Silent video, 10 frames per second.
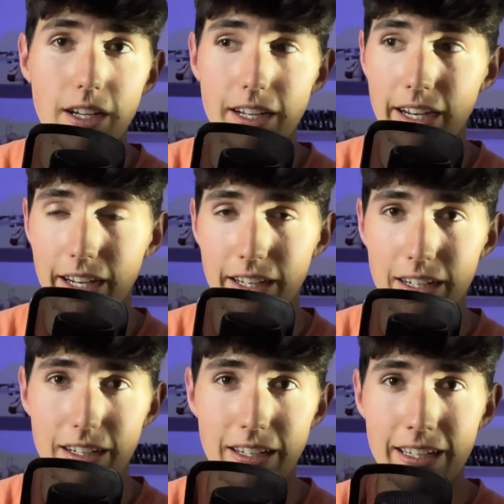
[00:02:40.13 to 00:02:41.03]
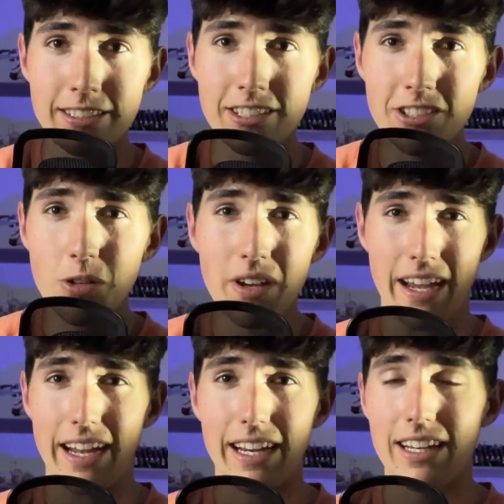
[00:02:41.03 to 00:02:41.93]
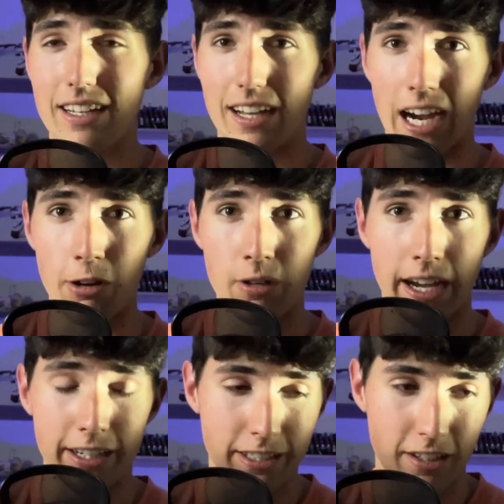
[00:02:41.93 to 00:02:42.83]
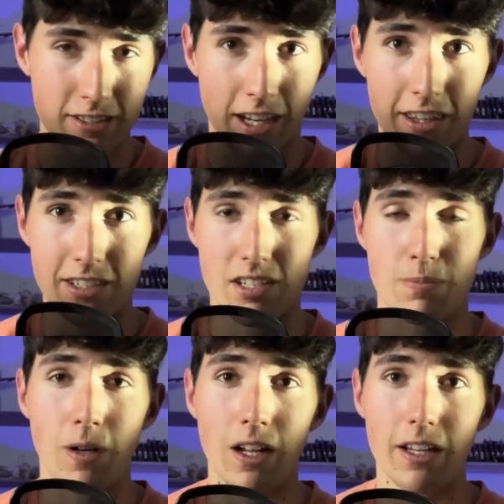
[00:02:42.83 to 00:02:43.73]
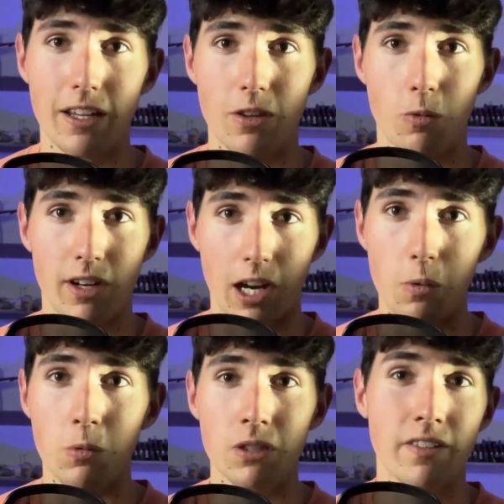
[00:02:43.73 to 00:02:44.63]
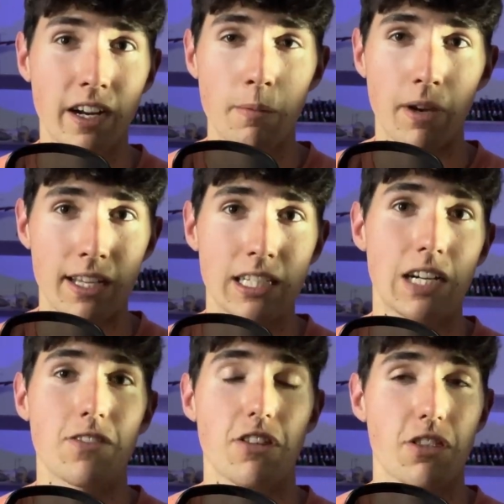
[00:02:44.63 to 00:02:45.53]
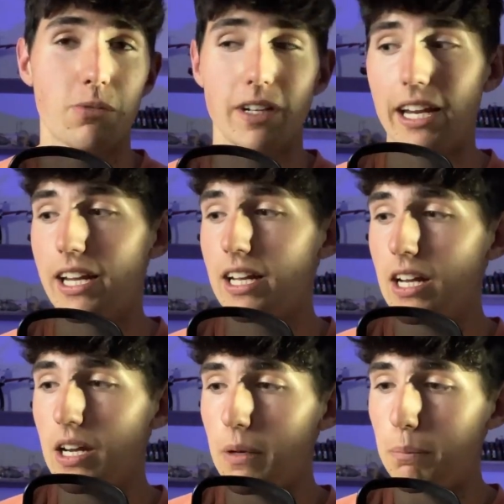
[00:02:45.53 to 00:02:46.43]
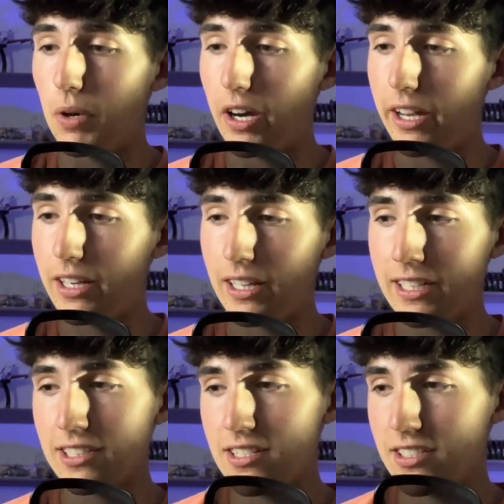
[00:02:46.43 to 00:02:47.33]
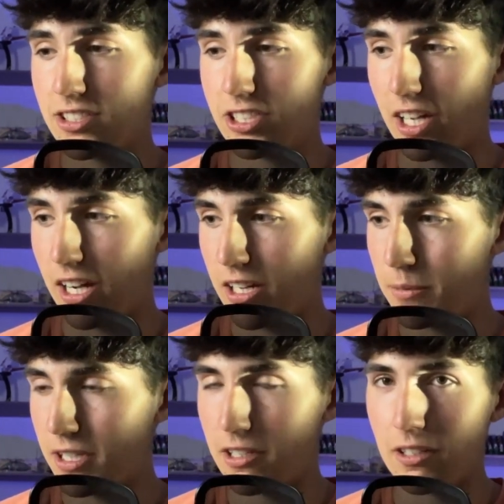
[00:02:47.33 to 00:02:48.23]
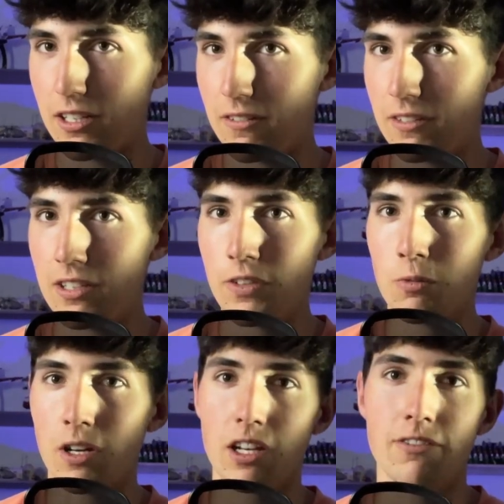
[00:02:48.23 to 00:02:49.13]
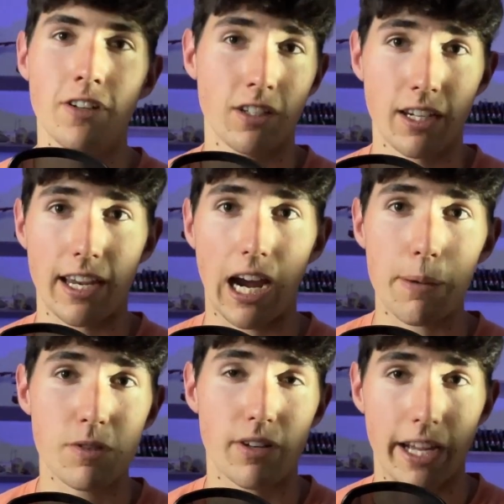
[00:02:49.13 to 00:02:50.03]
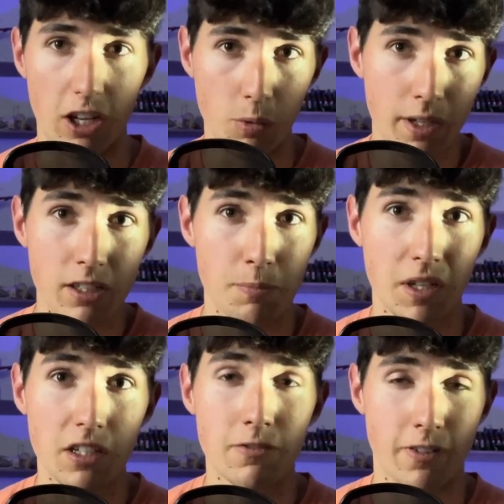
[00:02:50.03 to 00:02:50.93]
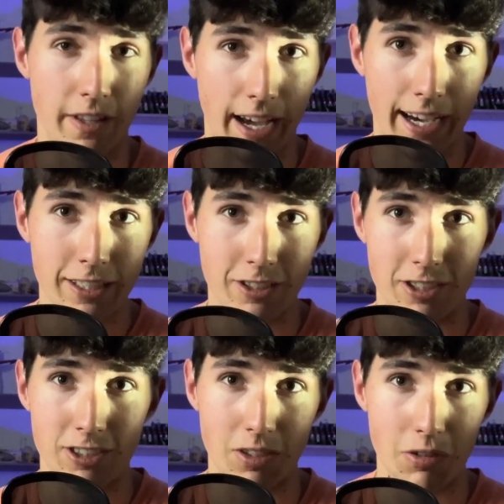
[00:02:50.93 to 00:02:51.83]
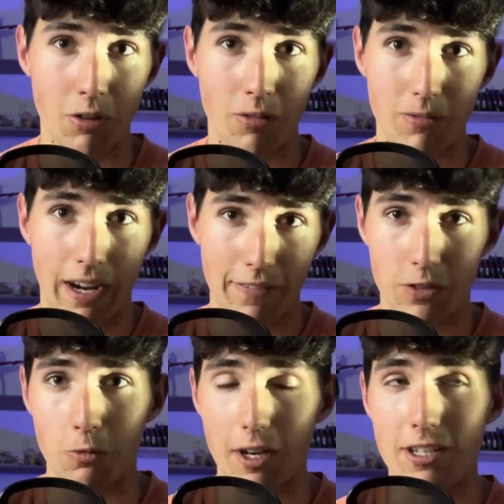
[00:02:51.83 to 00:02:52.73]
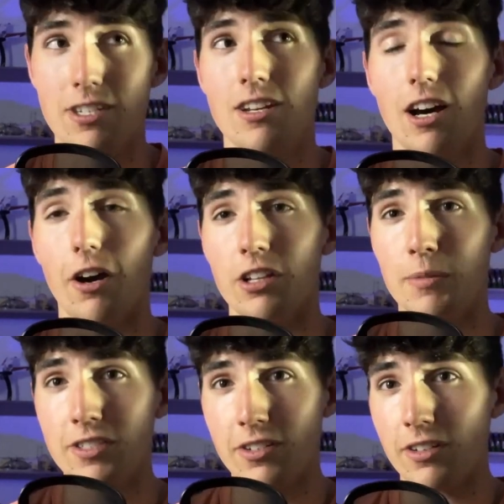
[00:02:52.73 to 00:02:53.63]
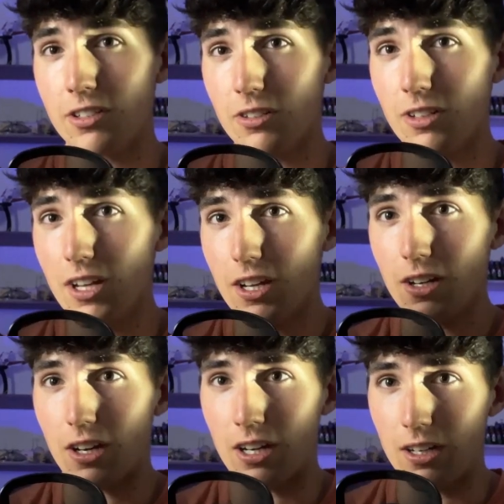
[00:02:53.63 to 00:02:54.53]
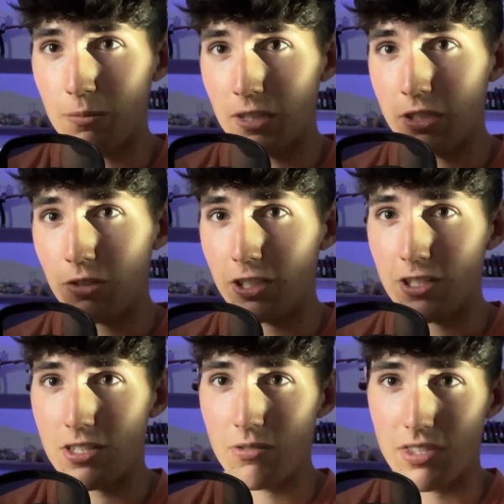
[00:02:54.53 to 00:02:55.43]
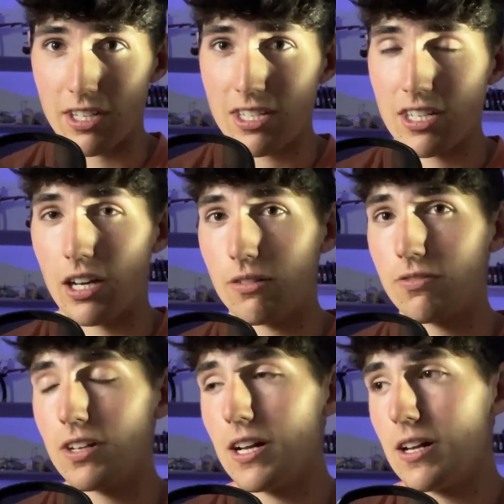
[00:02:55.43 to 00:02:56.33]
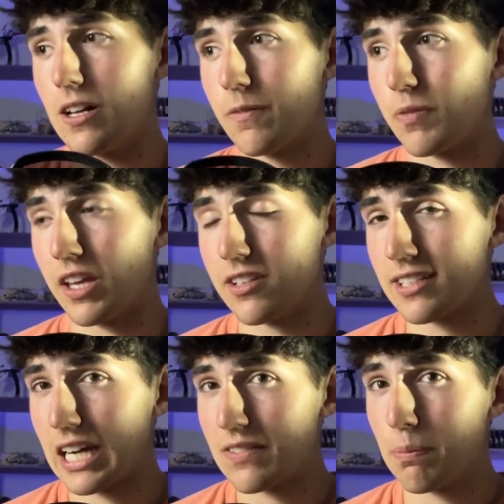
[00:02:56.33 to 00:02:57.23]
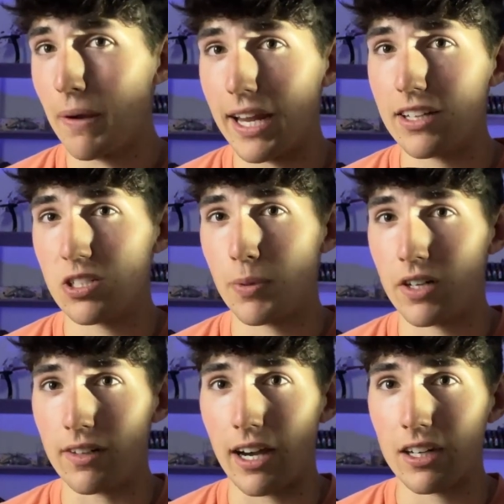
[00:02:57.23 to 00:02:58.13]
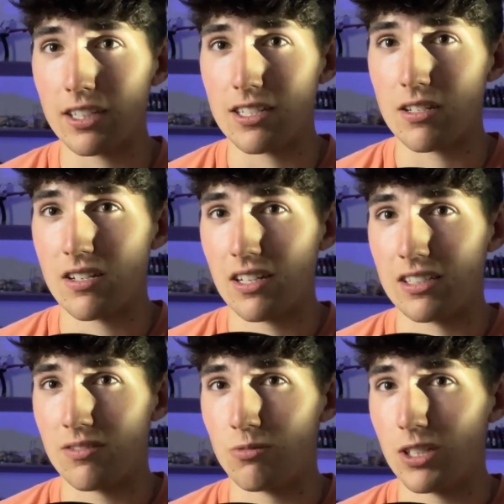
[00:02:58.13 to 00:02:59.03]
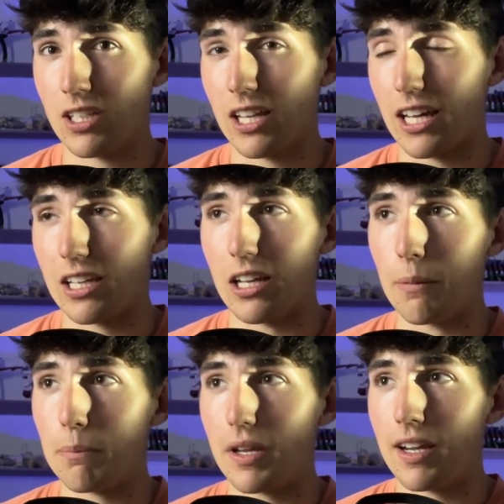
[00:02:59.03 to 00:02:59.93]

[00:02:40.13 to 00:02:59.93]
and it's okay. I would actually say this is probably the one I wouldn't recommend out of the 3, but it does its job. It can, if you wanted to fill in gaps on helmet, it'd be good for that, just so you don't have to waste other material, and you can just use this stuff. It is kind of a pain to spread around because it's really like lumpy,